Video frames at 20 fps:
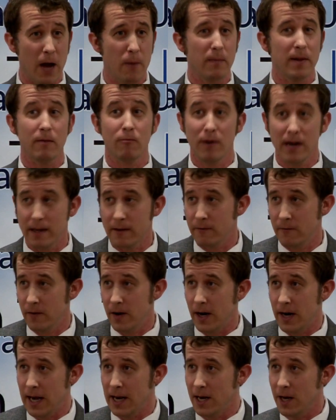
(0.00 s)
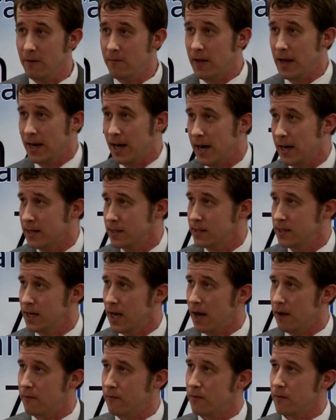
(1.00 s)
That'd be really fun. I love that kind of
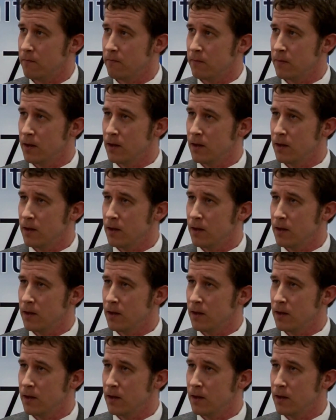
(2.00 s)
stuff.